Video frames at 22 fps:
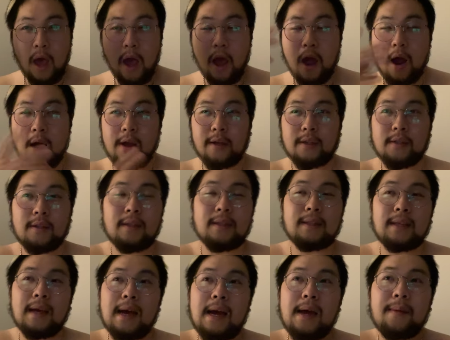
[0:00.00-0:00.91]
All right, so the
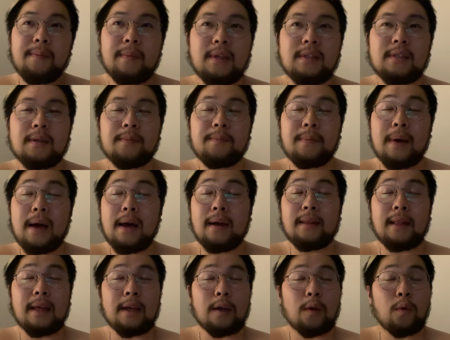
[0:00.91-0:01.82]
time is
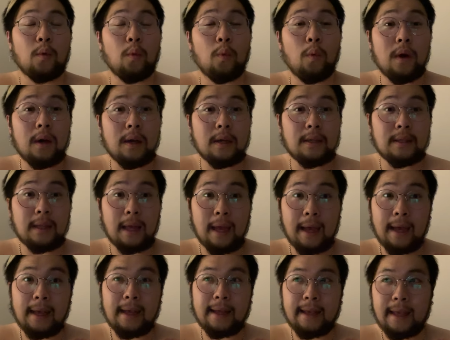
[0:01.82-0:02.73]
about like 1
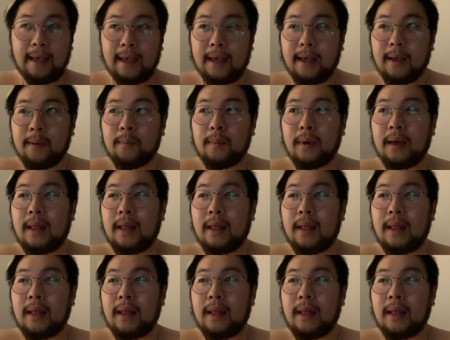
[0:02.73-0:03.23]
a.m.